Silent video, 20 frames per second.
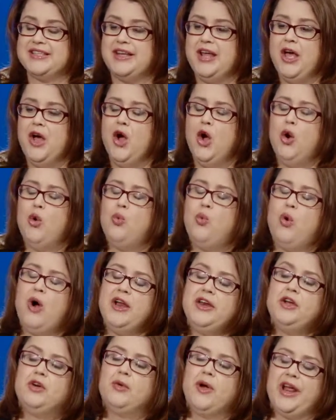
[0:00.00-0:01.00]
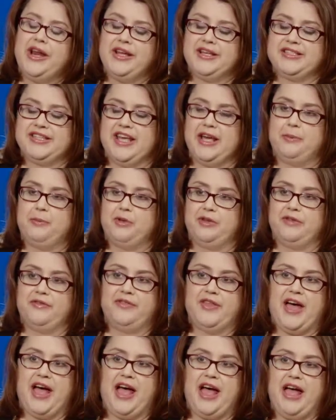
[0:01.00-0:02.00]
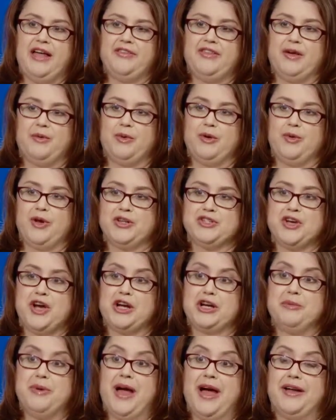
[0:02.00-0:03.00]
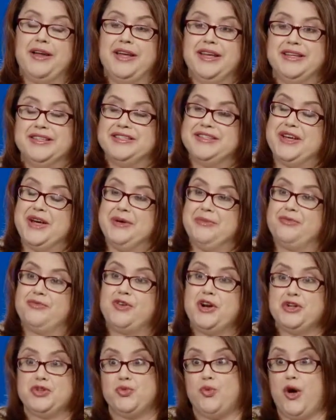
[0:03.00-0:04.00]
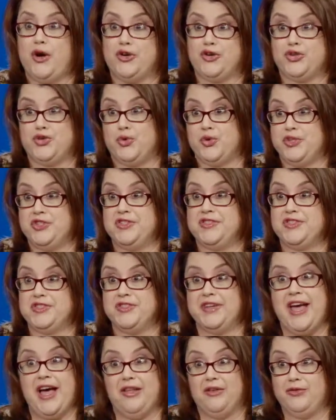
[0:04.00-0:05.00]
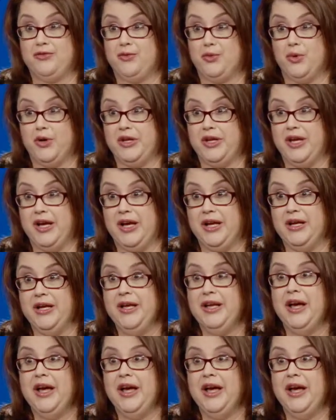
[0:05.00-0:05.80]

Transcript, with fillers: And one great example of that that we want to talk about is um, freshwater shortages in California.